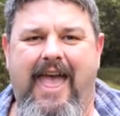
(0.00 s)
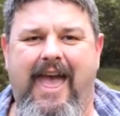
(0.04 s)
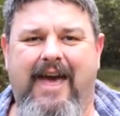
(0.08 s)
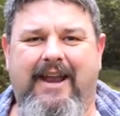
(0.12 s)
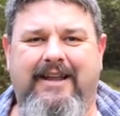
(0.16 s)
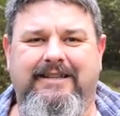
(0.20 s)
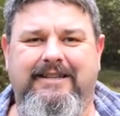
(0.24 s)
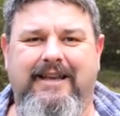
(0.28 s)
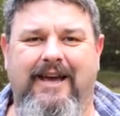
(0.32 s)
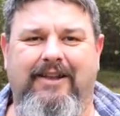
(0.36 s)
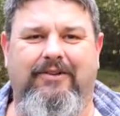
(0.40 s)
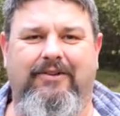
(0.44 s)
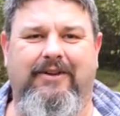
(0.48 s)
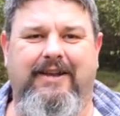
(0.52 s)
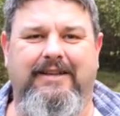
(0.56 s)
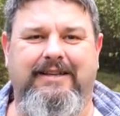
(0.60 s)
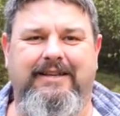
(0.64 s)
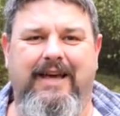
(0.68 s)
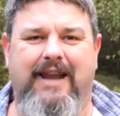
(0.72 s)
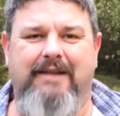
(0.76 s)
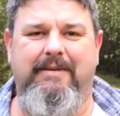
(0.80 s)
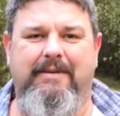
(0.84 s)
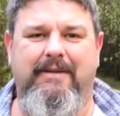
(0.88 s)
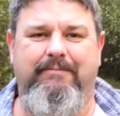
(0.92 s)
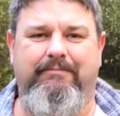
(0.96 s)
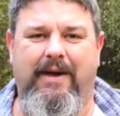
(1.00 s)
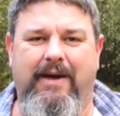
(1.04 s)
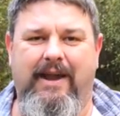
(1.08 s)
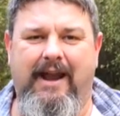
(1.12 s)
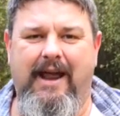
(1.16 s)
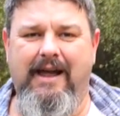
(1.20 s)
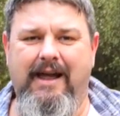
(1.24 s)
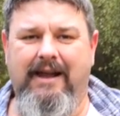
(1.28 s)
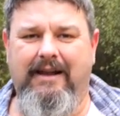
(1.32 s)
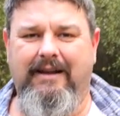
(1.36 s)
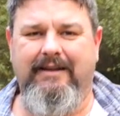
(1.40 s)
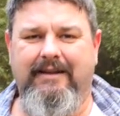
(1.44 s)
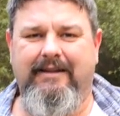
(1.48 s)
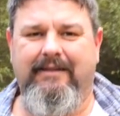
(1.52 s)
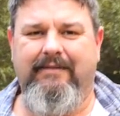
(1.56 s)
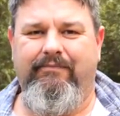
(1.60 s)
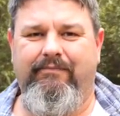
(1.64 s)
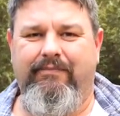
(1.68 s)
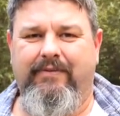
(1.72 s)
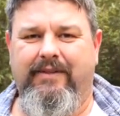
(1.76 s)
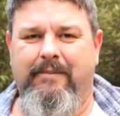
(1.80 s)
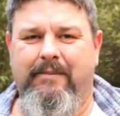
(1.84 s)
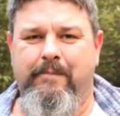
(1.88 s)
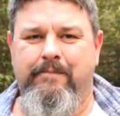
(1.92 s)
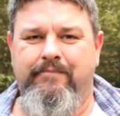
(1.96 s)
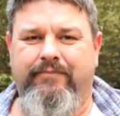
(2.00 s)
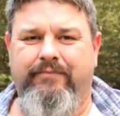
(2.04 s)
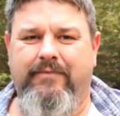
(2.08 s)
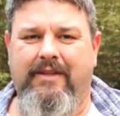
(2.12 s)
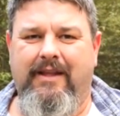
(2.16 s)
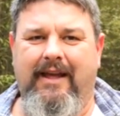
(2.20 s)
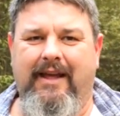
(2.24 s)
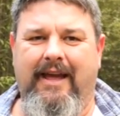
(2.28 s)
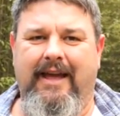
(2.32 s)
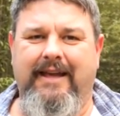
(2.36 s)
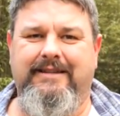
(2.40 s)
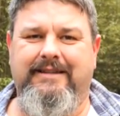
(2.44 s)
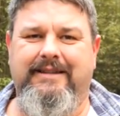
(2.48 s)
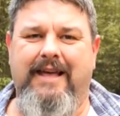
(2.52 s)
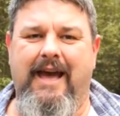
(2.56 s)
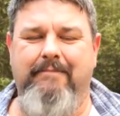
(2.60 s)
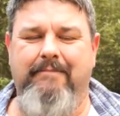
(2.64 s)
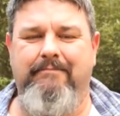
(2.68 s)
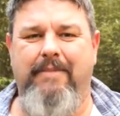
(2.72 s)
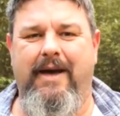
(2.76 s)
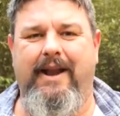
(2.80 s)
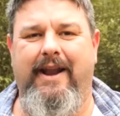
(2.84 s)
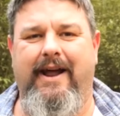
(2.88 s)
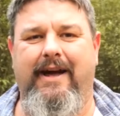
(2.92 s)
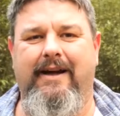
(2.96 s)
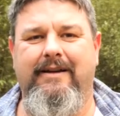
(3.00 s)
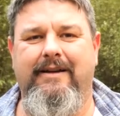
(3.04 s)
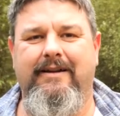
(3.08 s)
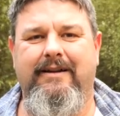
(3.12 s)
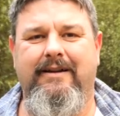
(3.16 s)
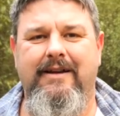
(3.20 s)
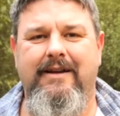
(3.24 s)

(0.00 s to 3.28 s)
How does that look? Is that a bit better? Is that better?